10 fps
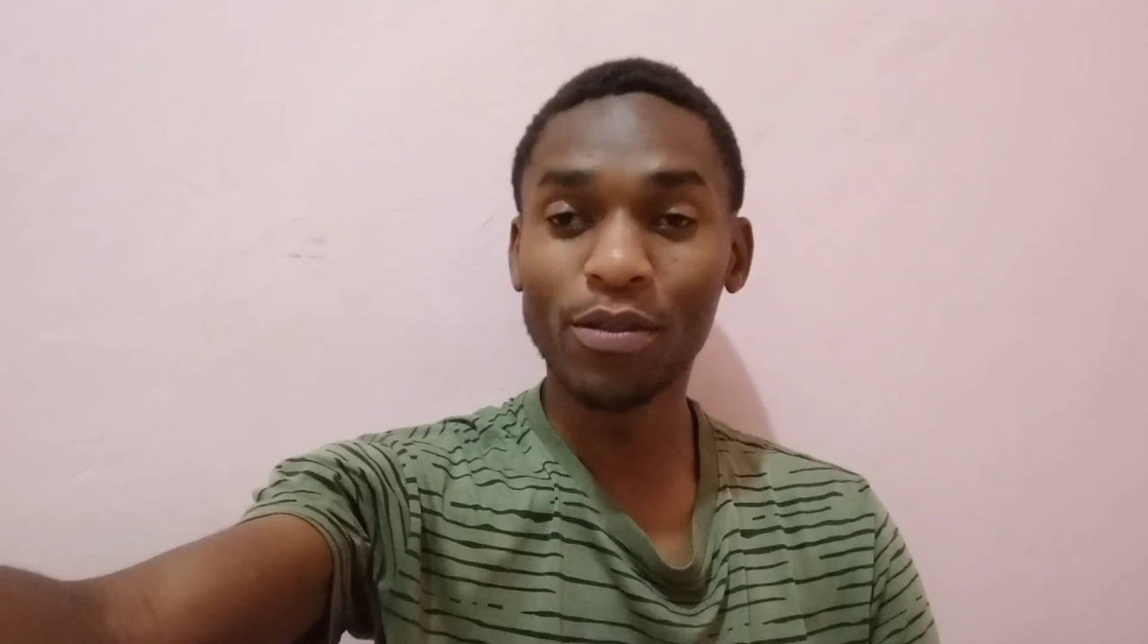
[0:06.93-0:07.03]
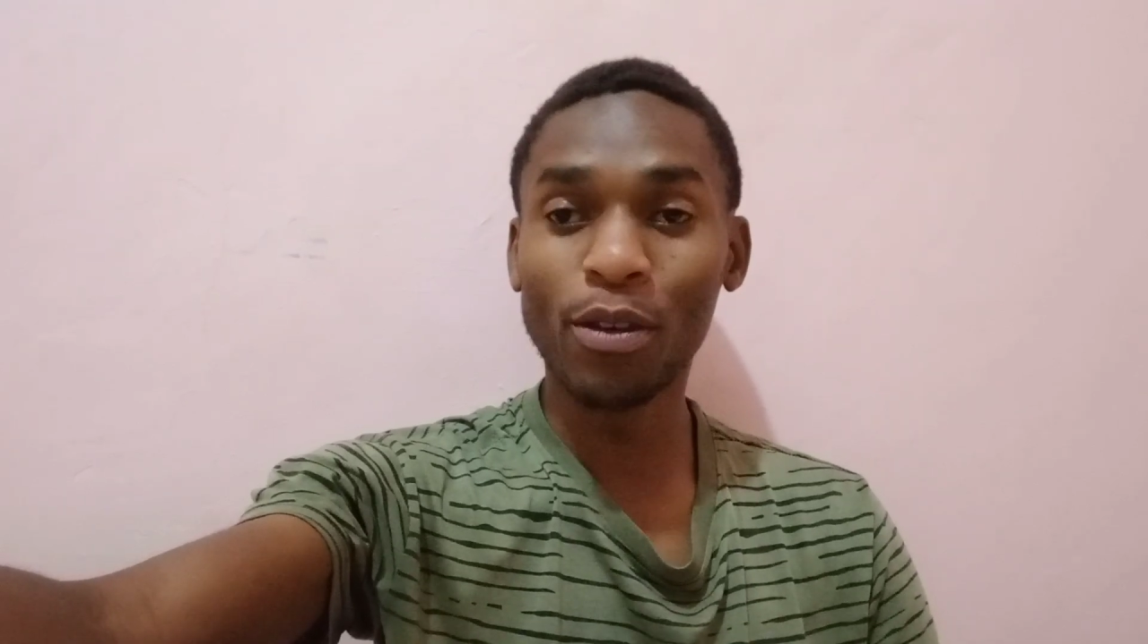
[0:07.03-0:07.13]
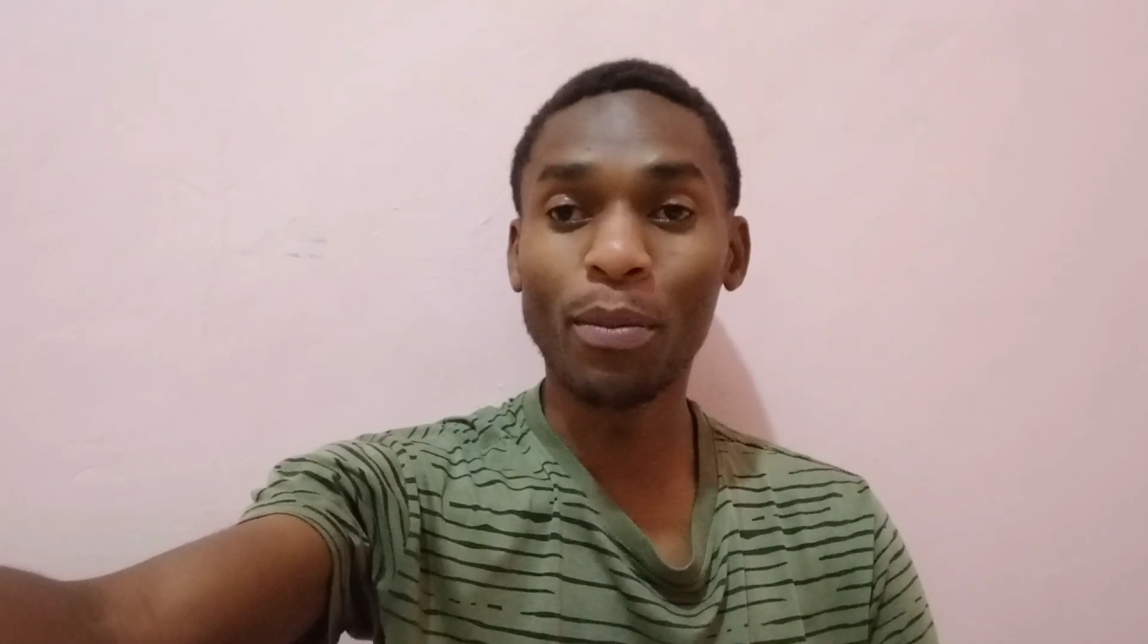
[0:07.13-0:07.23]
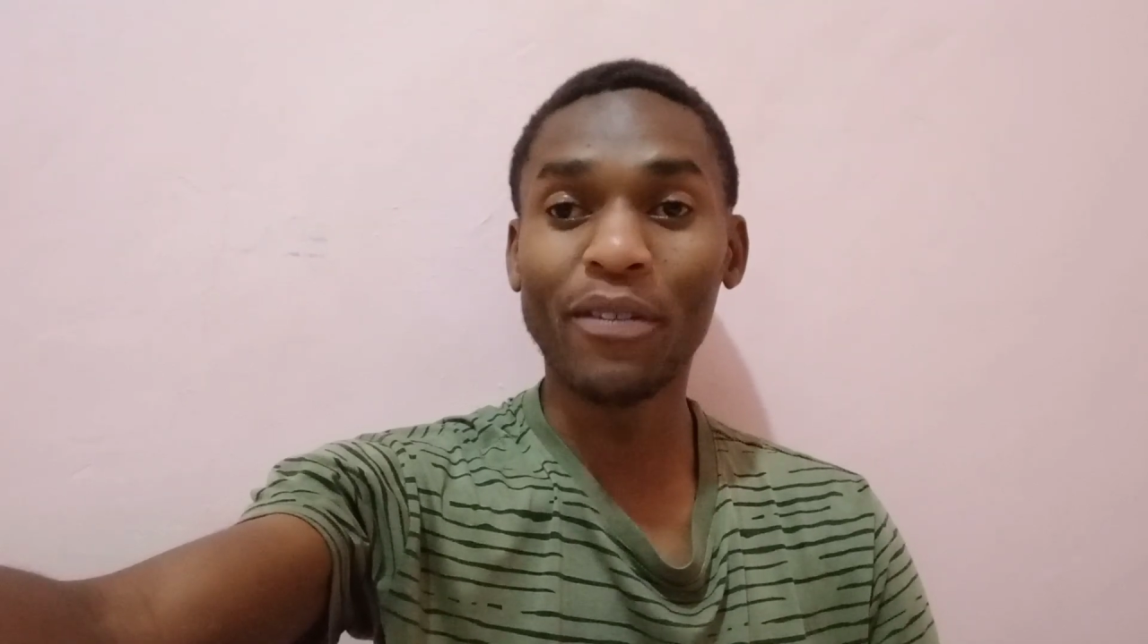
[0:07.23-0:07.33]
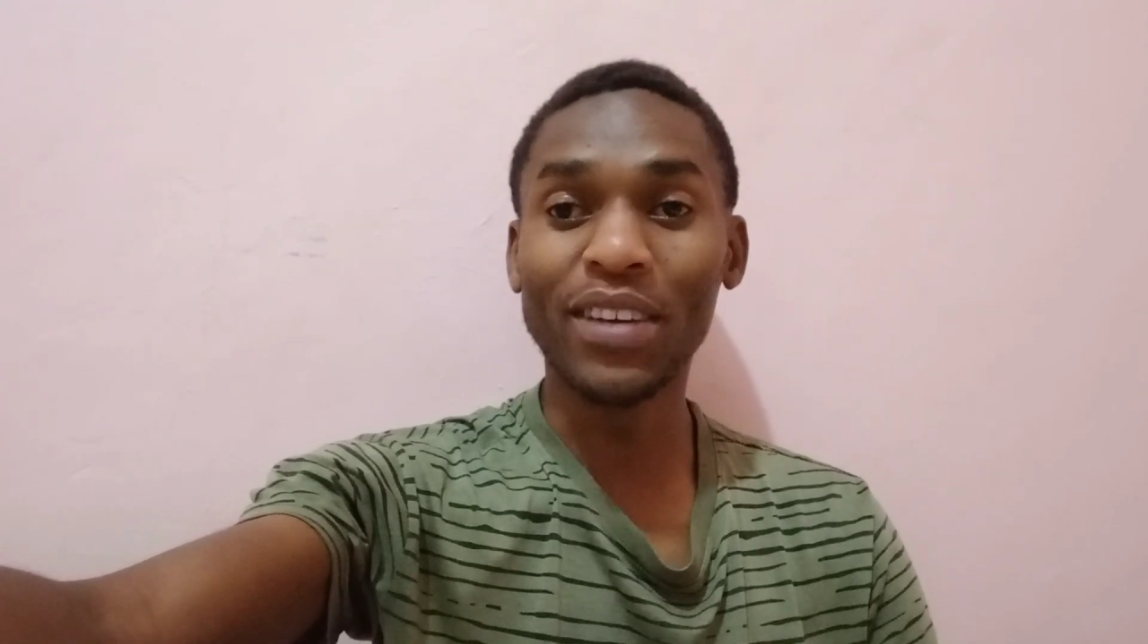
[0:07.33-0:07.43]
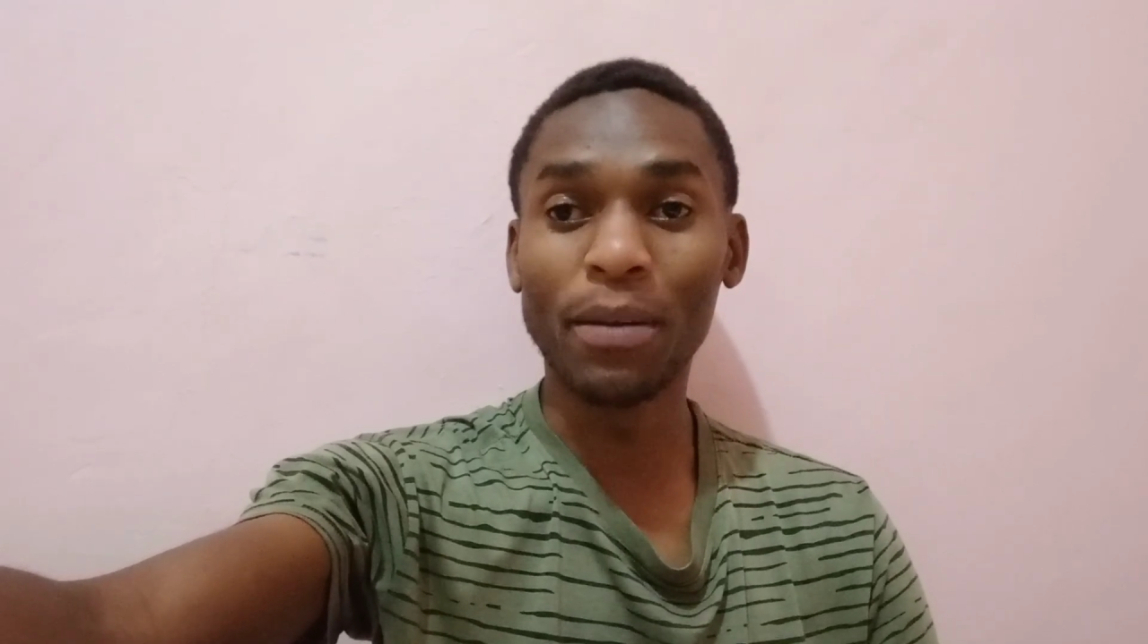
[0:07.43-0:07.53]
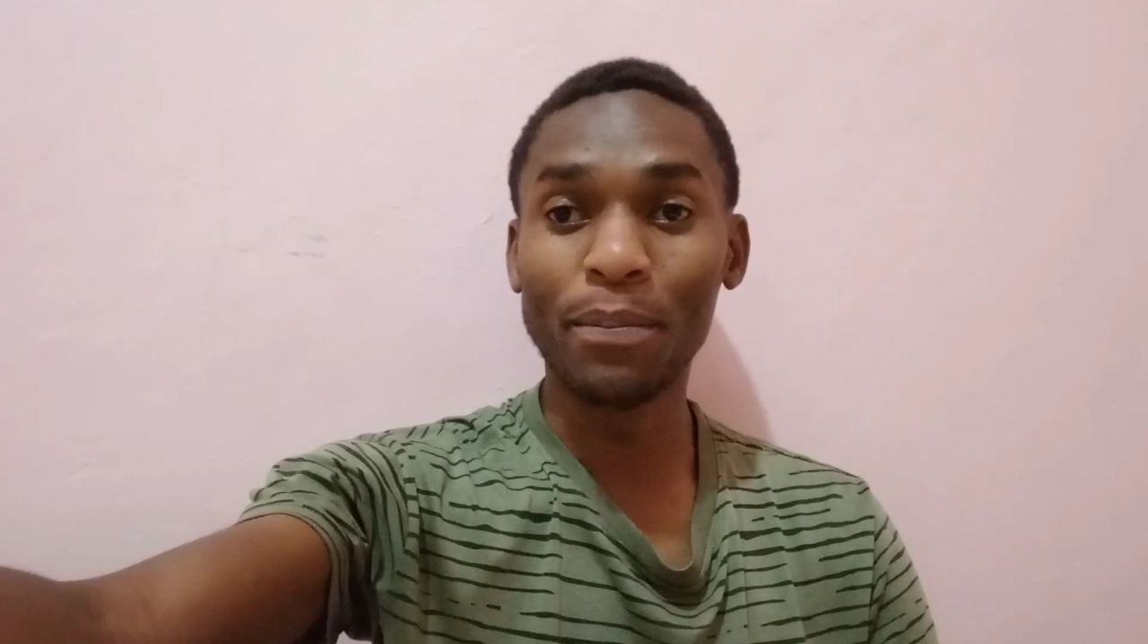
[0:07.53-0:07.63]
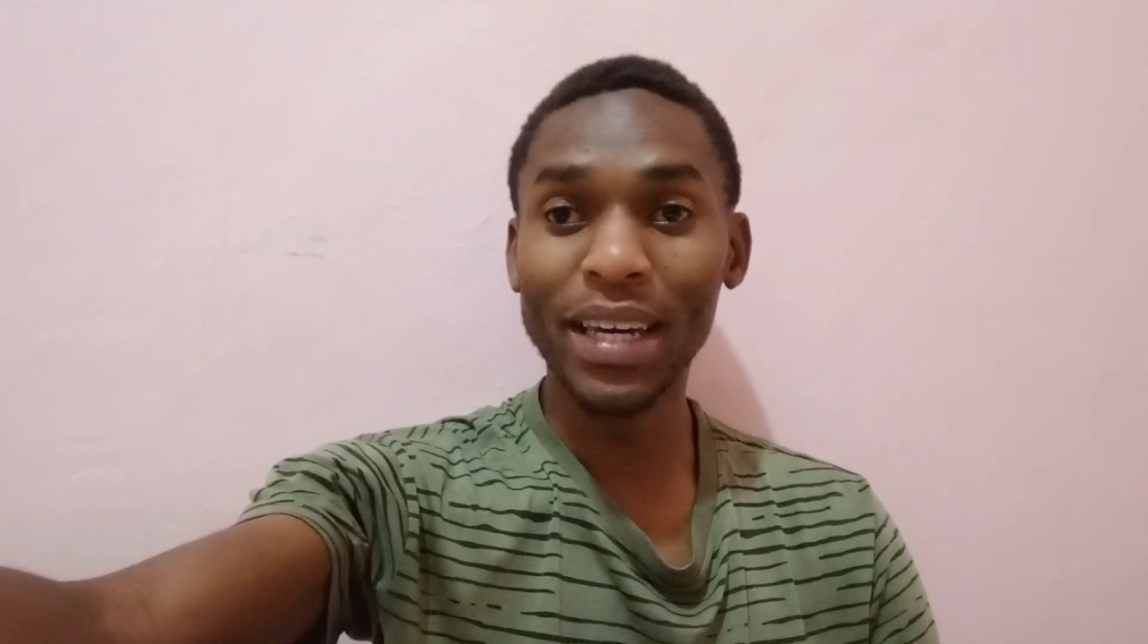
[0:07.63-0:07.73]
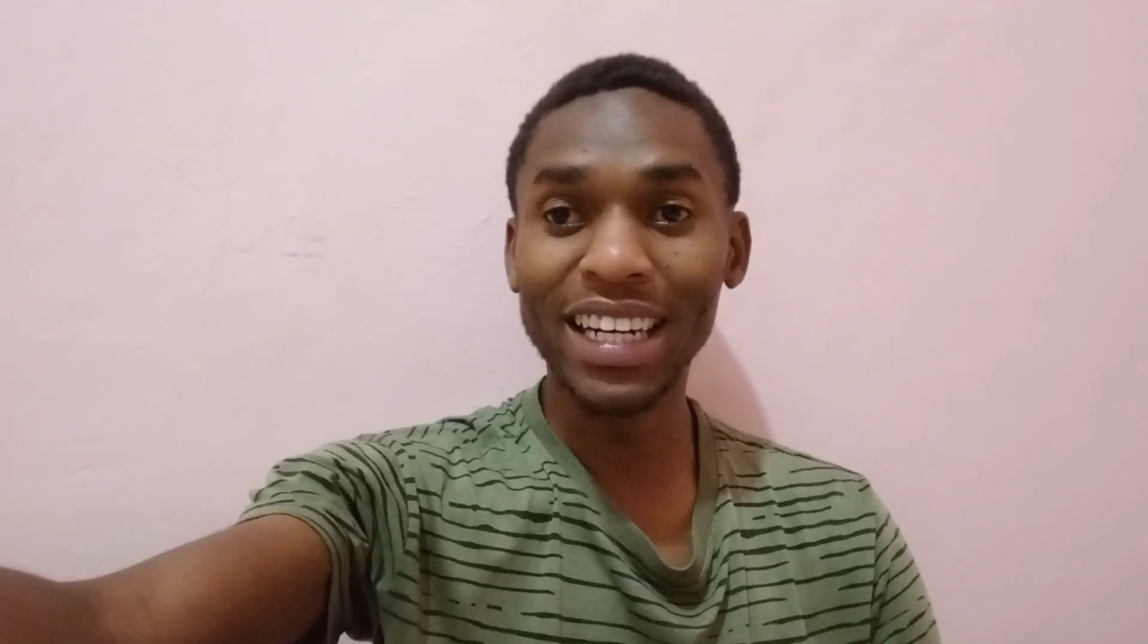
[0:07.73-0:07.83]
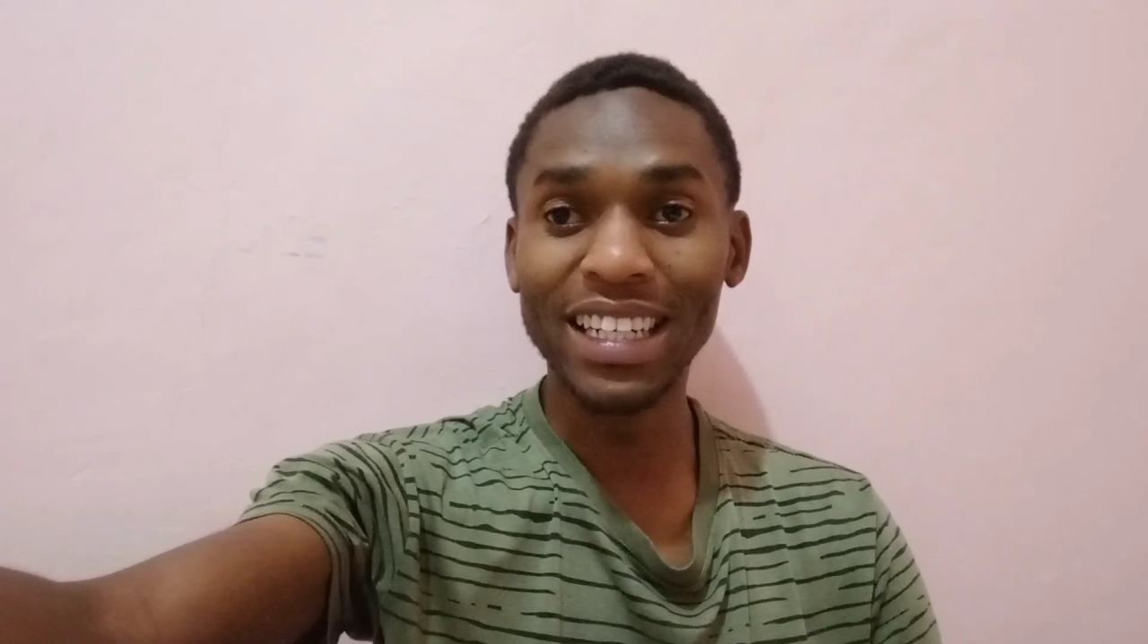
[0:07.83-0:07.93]
for
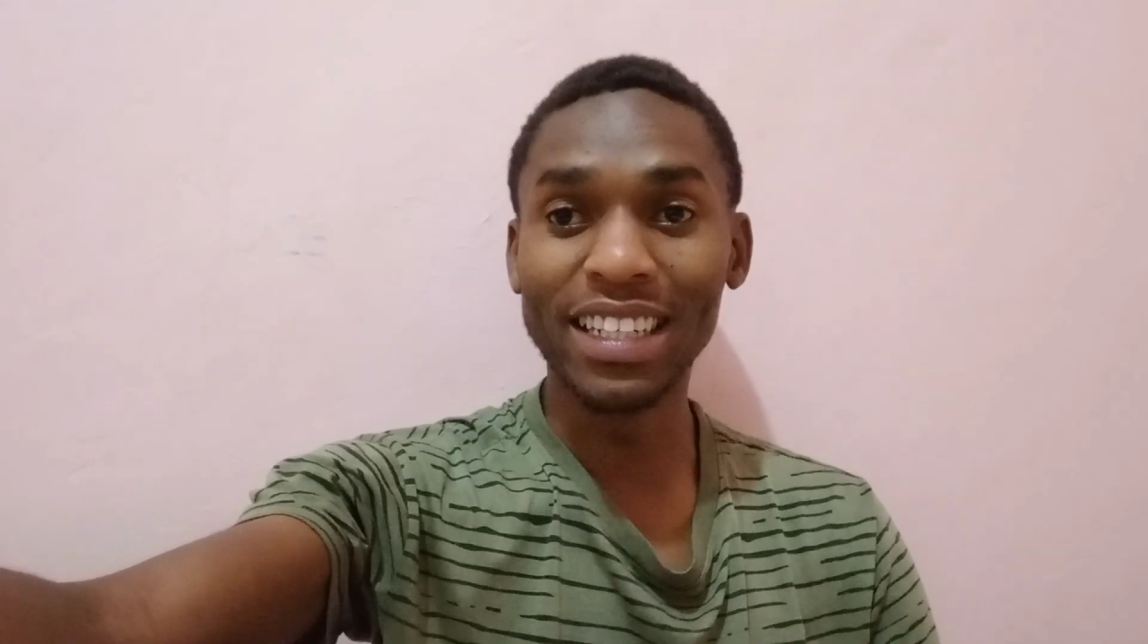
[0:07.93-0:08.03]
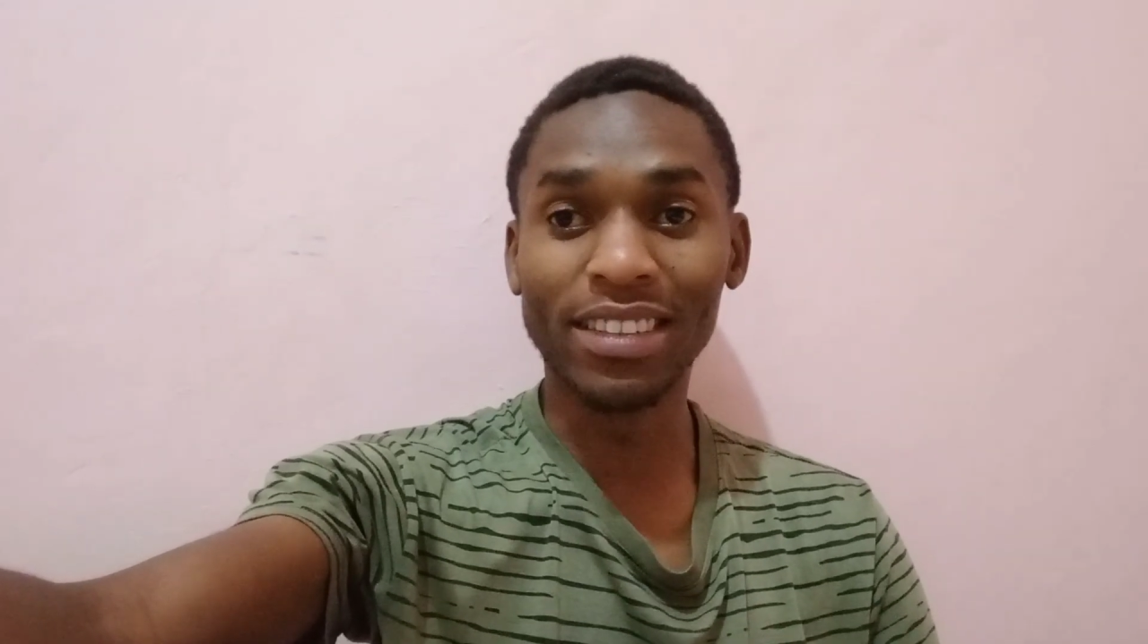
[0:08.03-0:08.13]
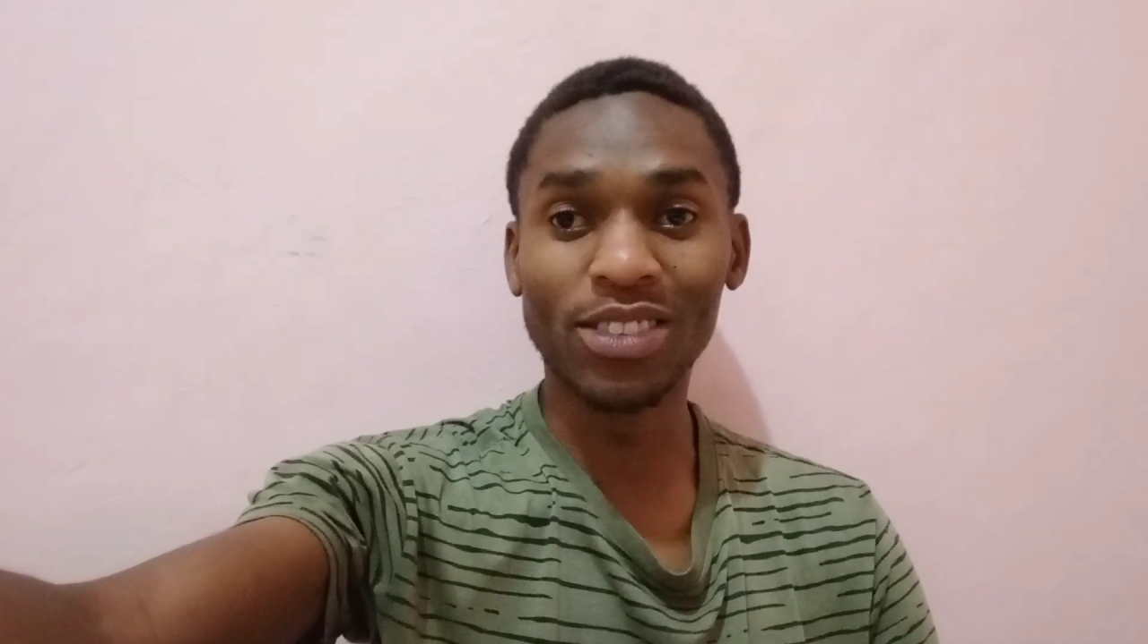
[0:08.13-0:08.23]
profitability.